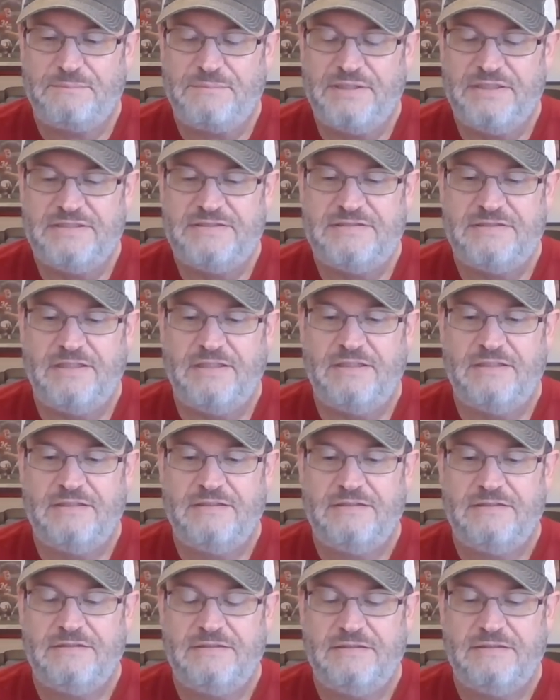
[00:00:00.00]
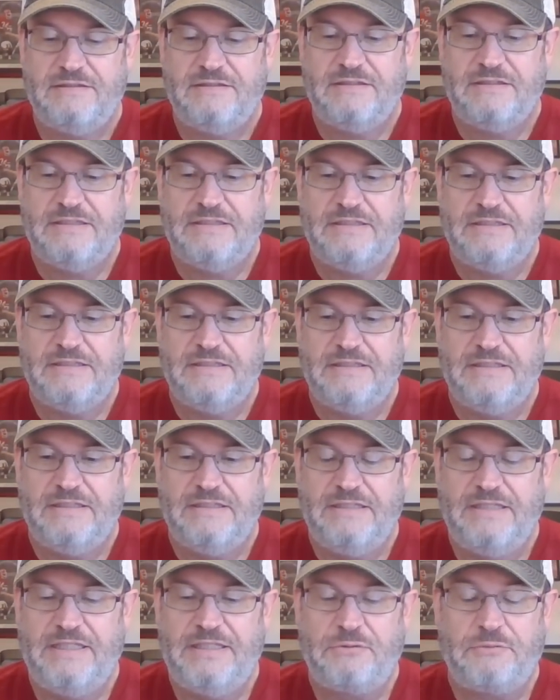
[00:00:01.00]
But uh,
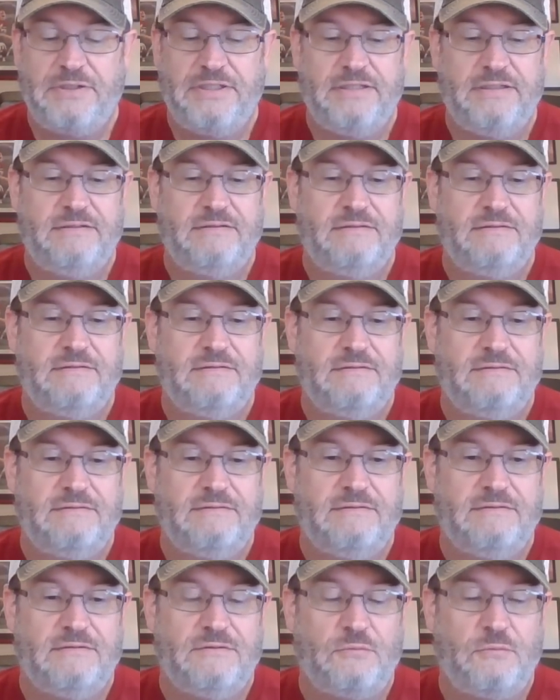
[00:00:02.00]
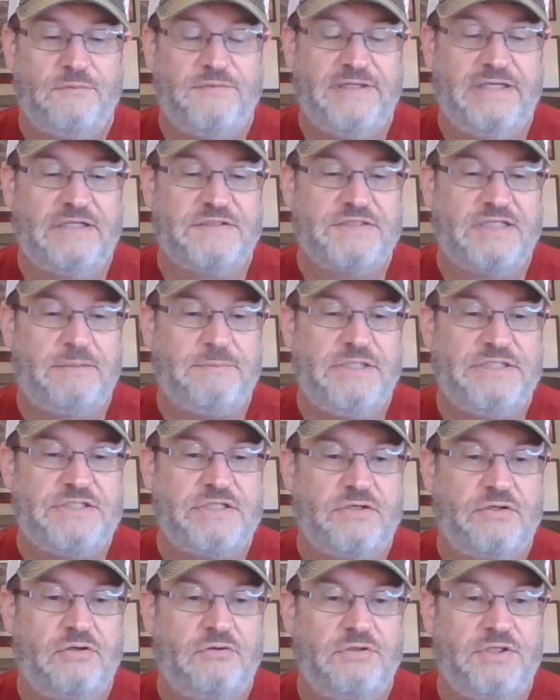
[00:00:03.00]
anyway, one thing I was going to
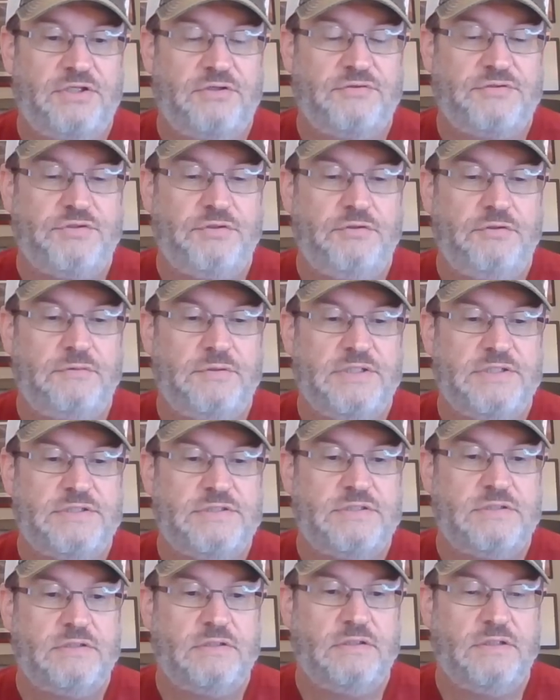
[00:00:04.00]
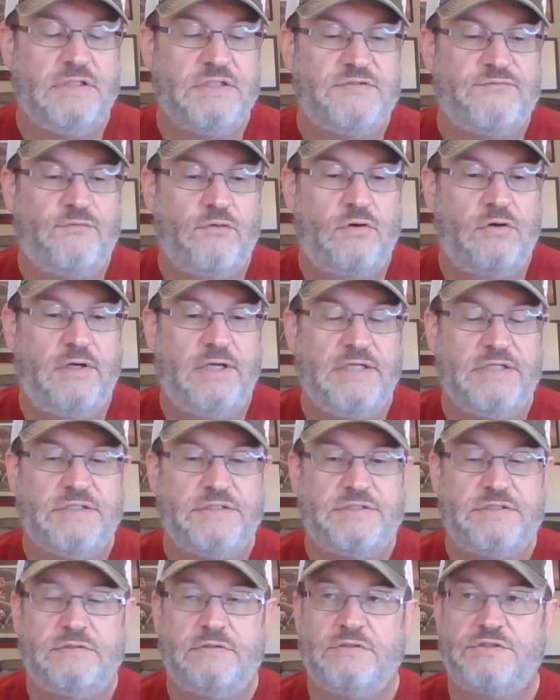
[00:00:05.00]
mention earlier too is as far
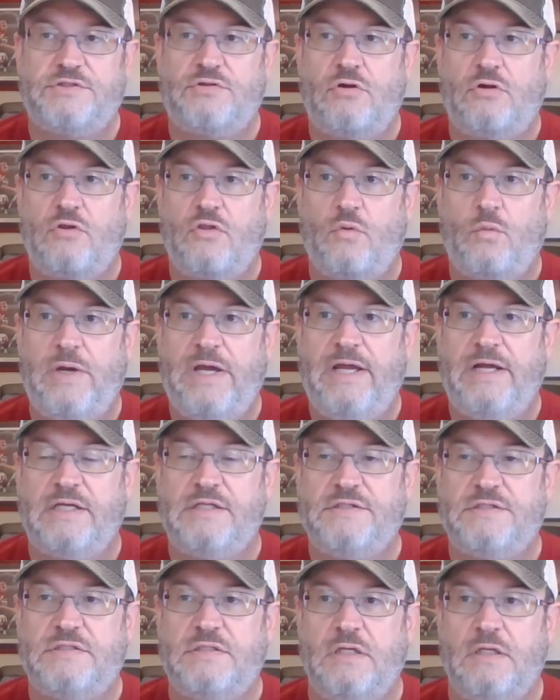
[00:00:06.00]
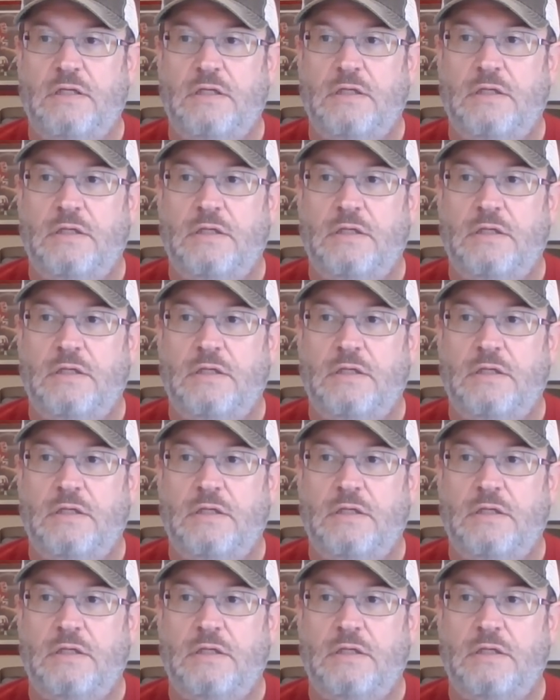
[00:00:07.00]
as circle of wagons,